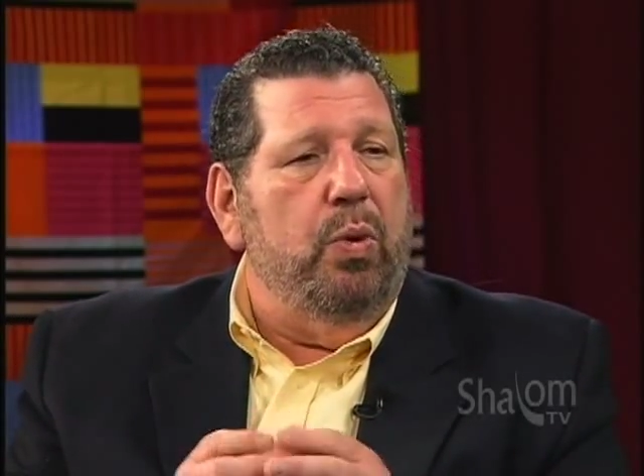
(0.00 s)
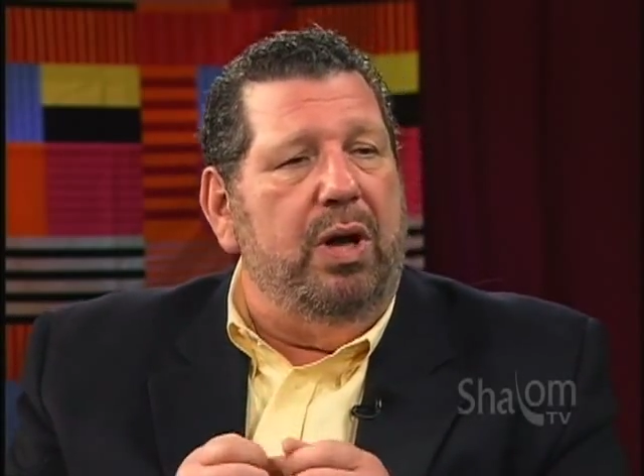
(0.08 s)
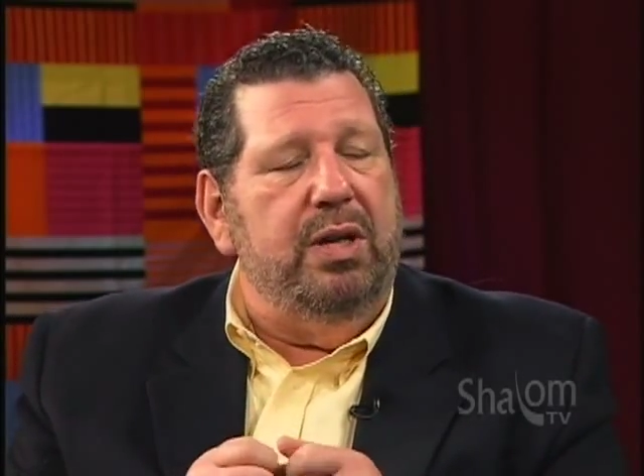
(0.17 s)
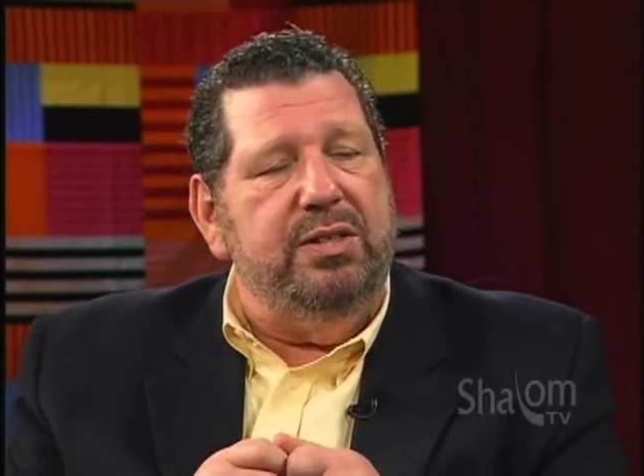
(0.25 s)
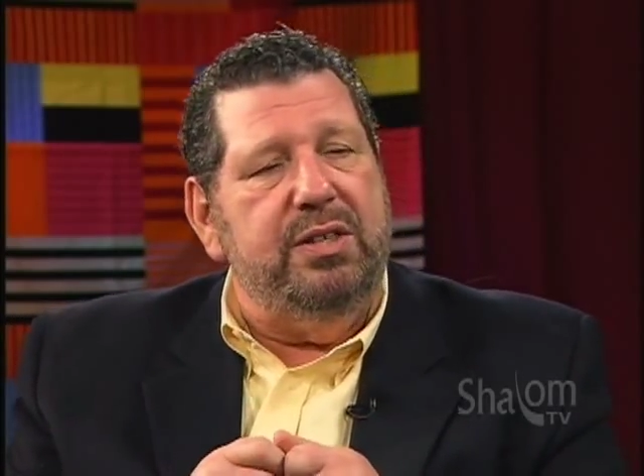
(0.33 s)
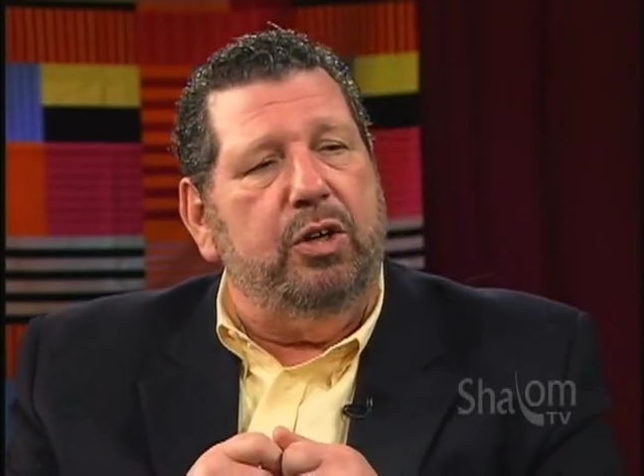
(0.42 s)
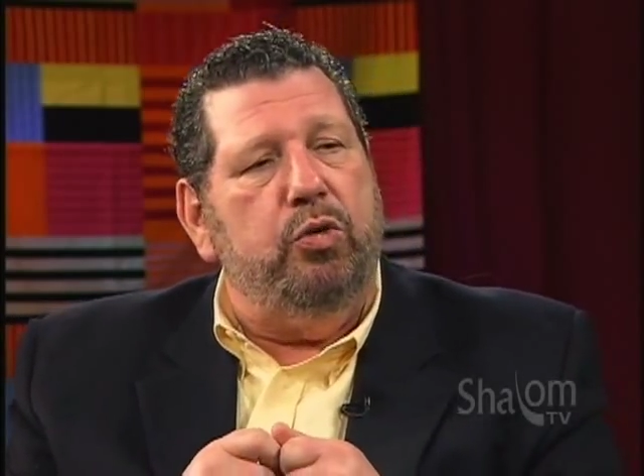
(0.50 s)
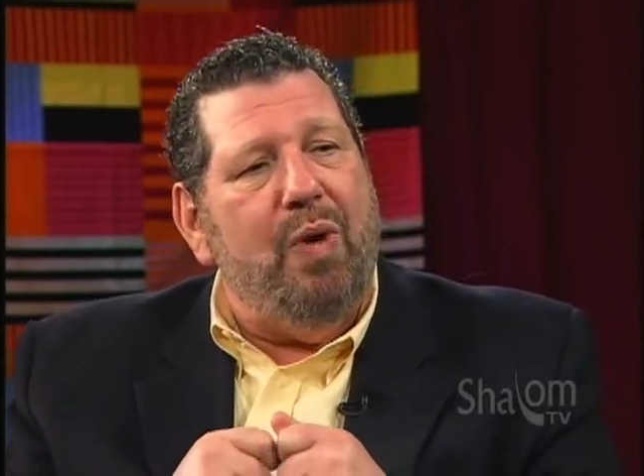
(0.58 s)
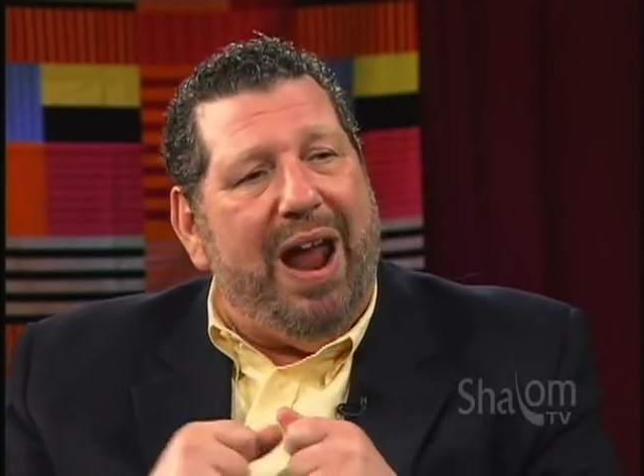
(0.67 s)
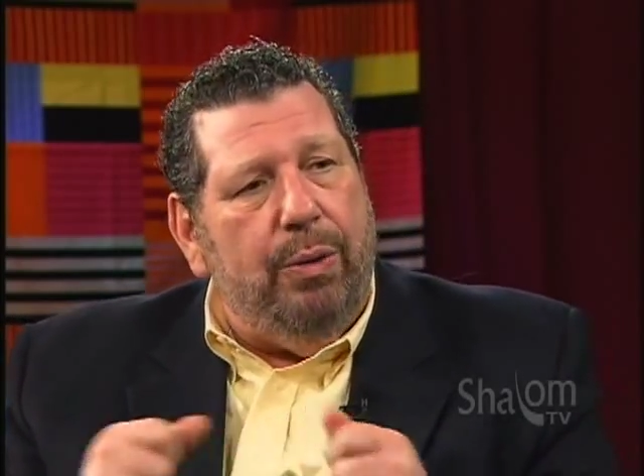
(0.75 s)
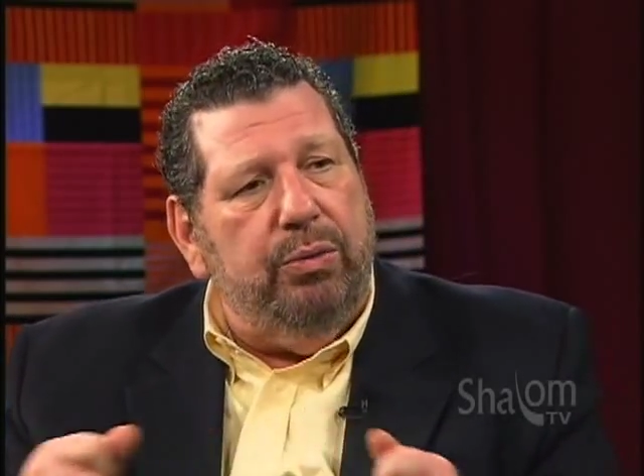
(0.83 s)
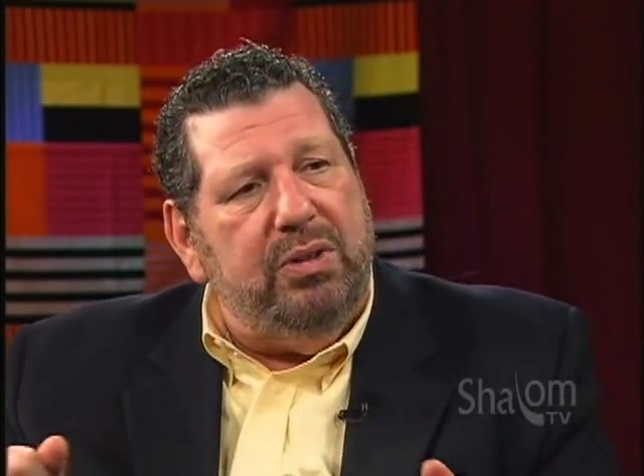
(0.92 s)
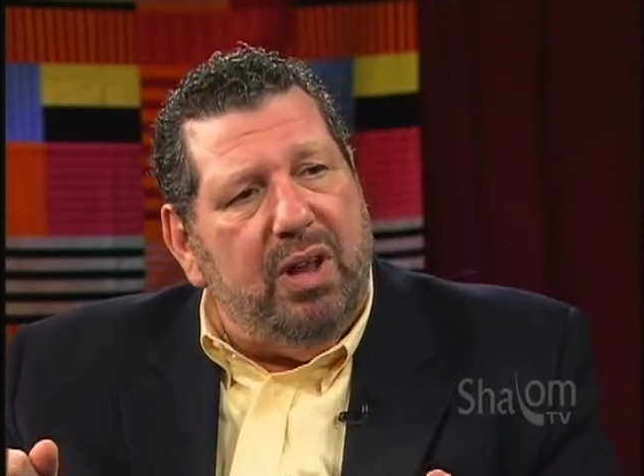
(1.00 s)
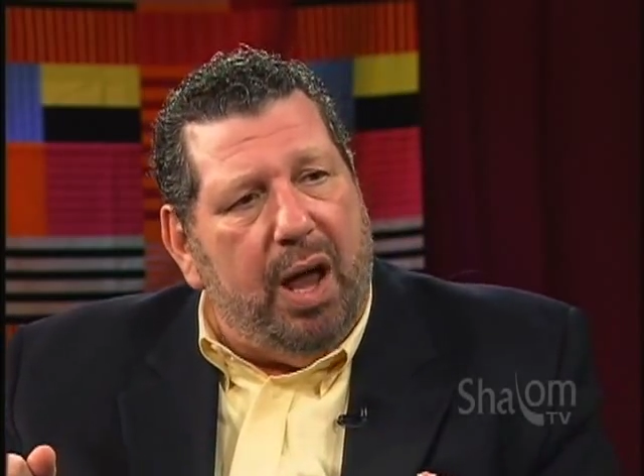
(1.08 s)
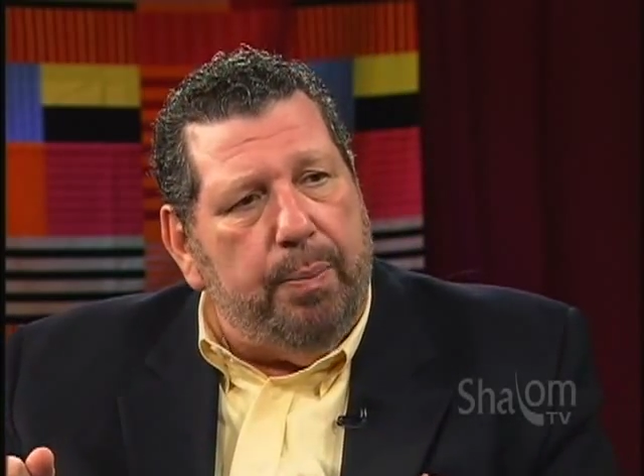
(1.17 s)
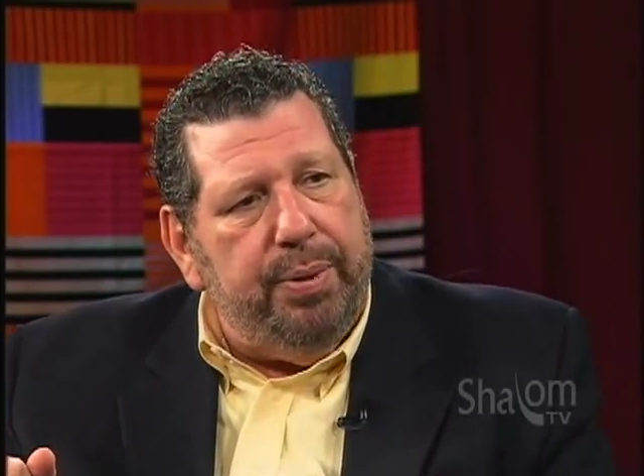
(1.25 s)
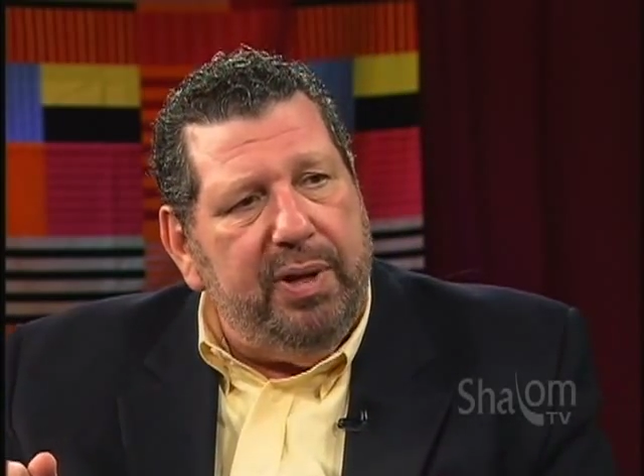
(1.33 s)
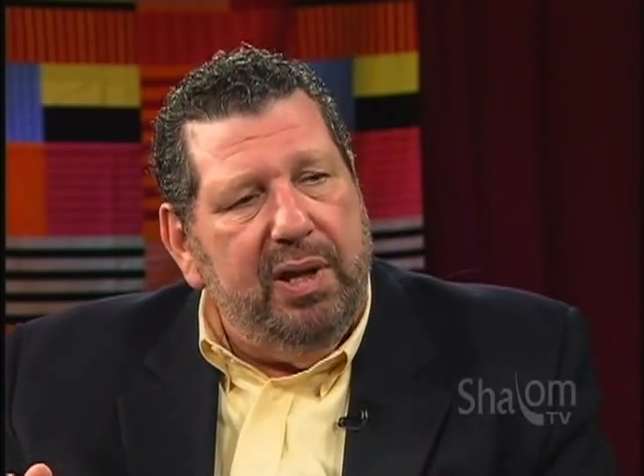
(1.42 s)
was ground
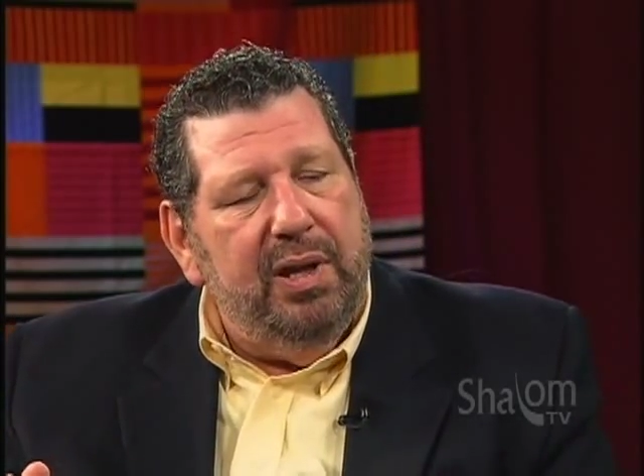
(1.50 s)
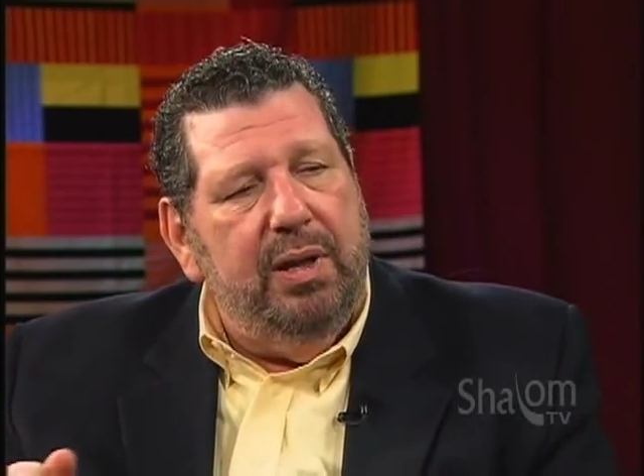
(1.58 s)
up